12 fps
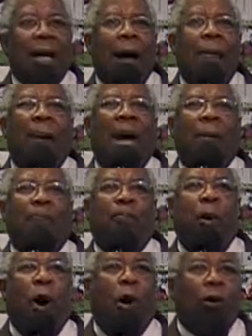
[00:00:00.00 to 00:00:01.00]
come
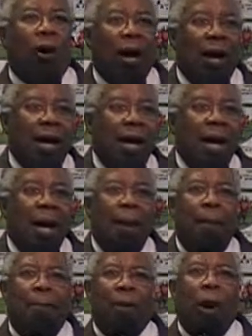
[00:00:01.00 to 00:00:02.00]
back poor, mm-hmm.
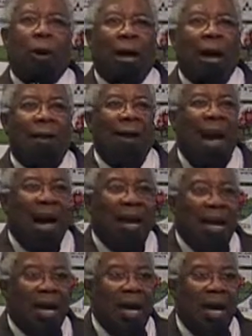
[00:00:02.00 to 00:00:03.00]
broken
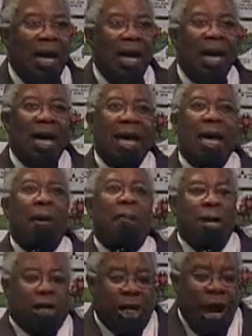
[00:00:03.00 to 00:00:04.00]
body, right.
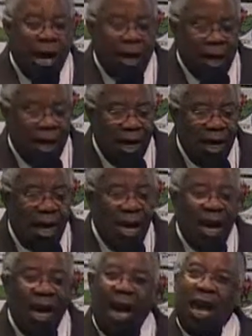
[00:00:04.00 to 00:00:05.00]
emaciated?
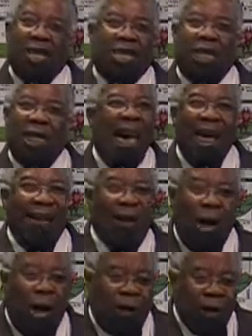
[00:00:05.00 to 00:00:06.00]
Is
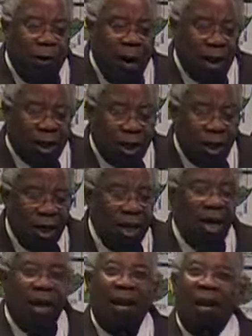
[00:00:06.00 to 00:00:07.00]
that all there is?
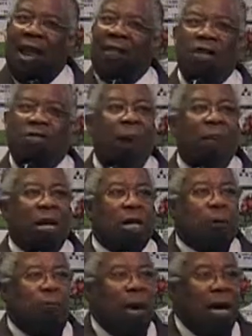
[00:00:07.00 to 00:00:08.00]
Let the scripture
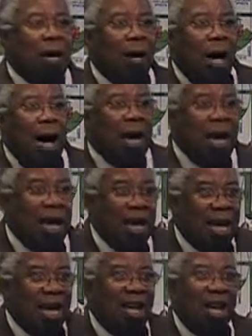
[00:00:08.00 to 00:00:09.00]
speak.
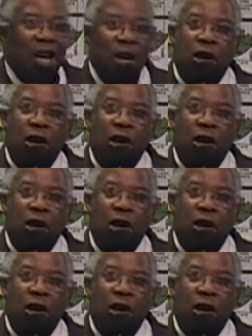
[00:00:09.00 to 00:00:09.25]
Honey, right.